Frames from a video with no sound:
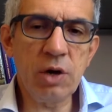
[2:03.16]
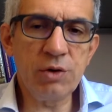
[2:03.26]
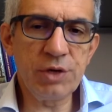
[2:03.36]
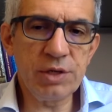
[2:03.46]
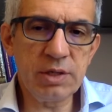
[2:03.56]

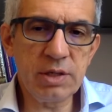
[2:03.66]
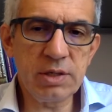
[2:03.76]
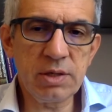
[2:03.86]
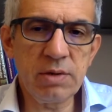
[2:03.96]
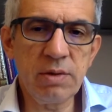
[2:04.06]
logistics,
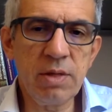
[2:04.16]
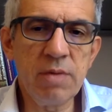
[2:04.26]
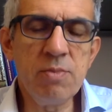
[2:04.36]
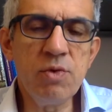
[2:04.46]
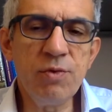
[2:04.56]
so the
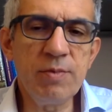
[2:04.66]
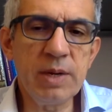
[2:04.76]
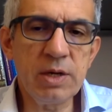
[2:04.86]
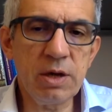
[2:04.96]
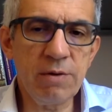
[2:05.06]

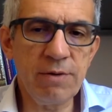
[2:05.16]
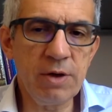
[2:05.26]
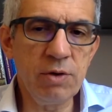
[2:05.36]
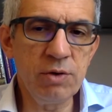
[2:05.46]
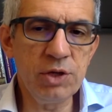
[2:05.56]
movement of the
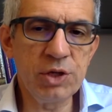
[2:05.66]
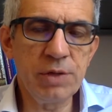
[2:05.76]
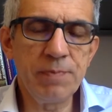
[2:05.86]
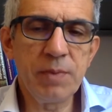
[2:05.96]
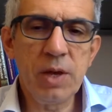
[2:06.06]
goods
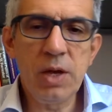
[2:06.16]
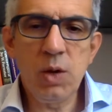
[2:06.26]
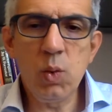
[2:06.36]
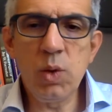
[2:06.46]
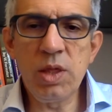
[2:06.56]

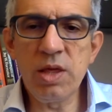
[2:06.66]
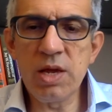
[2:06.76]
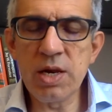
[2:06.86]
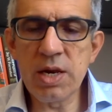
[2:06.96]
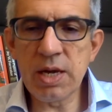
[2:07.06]

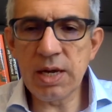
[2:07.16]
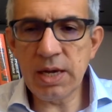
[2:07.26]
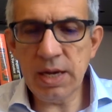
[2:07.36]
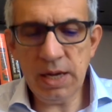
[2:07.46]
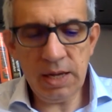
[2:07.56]
within
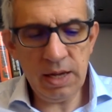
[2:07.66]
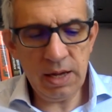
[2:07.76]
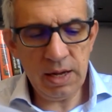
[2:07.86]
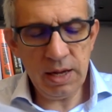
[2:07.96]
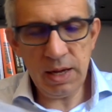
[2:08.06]

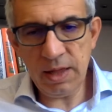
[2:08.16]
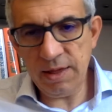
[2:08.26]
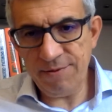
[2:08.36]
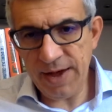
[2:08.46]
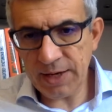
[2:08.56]
the
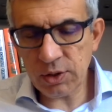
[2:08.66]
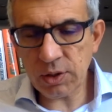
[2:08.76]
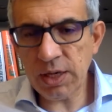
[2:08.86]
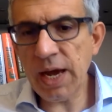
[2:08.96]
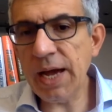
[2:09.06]

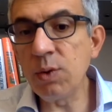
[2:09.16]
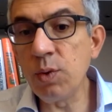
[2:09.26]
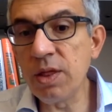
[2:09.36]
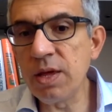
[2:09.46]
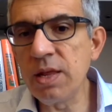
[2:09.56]
factory and
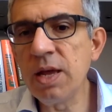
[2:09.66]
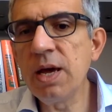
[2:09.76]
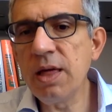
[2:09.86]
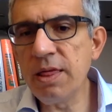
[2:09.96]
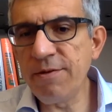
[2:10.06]
within
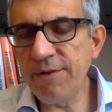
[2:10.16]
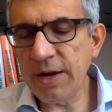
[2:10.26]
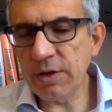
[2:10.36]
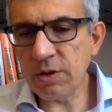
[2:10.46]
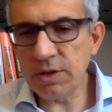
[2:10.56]
the
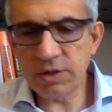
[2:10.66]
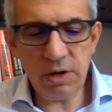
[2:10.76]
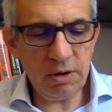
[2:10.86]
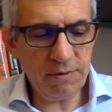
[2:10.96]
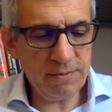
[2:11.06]
factories
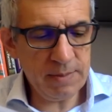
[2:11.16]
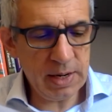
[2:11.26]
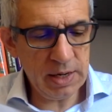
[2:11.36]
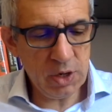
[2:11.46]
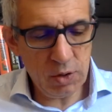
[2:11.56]
of
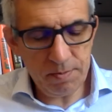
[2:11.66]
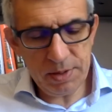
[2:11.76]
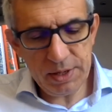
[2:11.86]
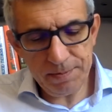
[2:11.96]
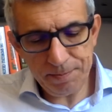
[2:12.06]
my company.
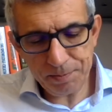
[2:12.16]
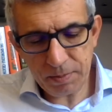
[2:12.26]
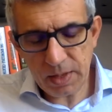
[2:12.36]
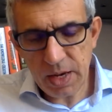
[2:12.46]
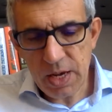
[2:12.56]

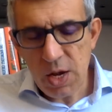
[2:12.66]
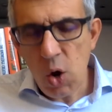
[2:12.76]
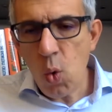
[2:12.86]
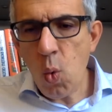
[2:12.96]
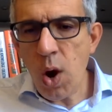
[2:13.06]

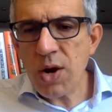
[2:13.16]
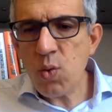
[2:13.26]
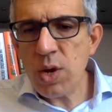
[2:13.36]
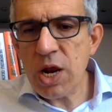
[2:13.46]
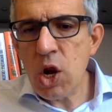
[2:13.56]
When
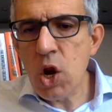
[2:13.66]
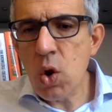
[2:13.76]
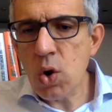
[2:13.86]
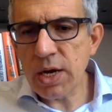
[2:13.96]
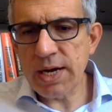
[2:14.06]
we
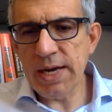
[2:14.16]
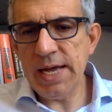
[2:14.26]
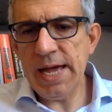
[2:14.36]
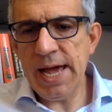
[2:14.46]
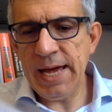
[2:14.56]
look
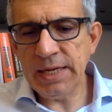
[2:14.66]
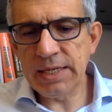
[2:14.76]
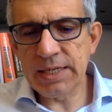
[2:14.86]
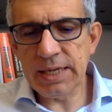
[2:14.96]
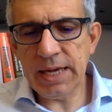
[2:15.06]
at
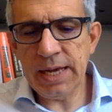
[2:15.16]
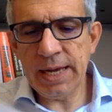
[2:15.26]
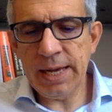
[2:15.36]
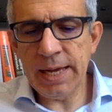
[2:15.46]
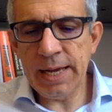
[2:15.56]

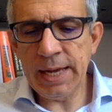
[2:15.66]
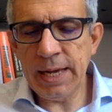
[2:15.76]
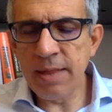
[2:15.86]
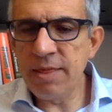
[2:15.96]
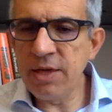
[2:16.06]

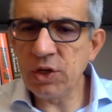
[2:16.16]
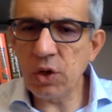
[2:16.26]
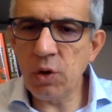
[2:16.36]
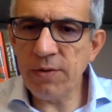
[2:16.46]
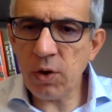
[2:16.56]
this
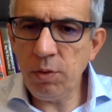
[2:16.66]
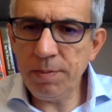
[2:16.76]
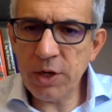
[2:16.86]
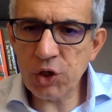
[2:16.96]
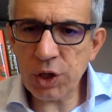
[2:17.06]
overall
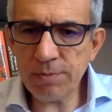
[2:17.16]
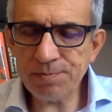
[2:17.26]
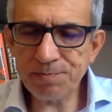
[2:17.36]
picture,